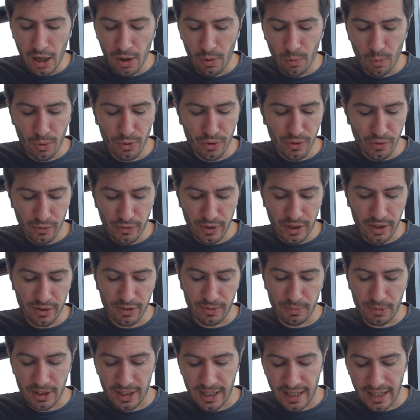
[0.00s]
One of the things
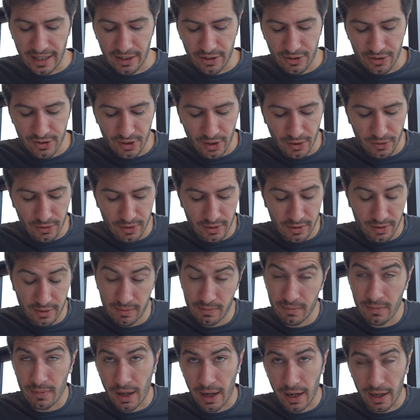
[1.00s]
that McNay
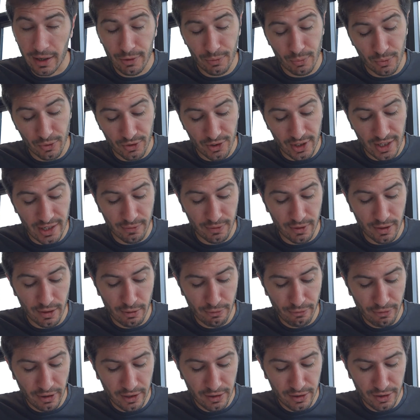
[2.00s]
has was if the
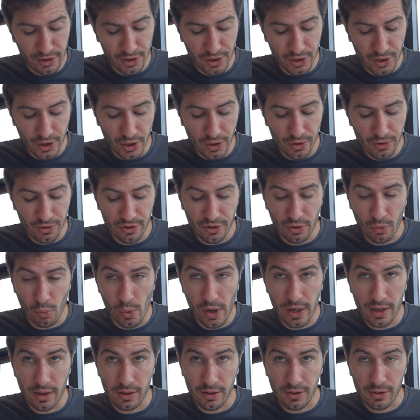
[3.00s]
defendant knows the
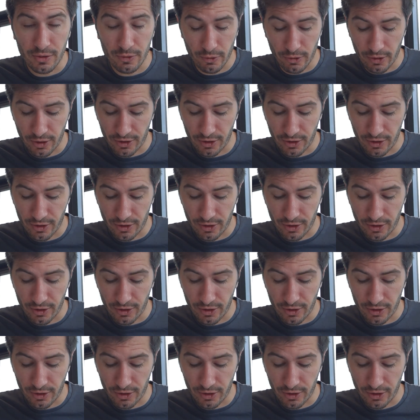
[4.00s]
witness, for